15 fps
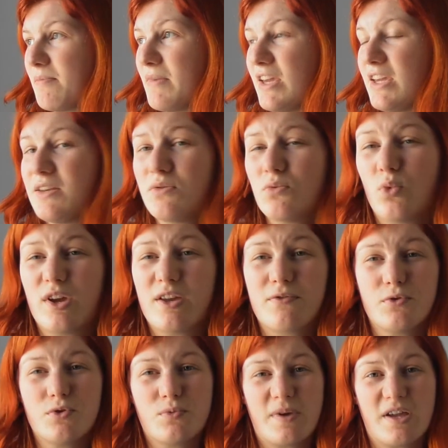I mean,
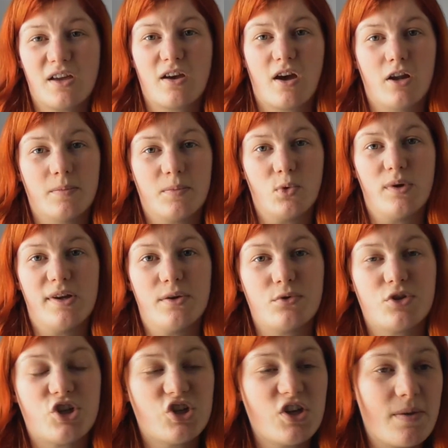we've all been gullible
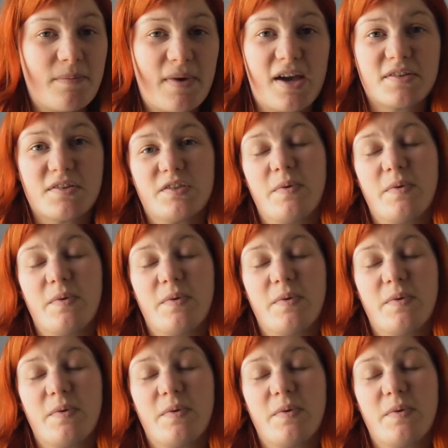little shitbags,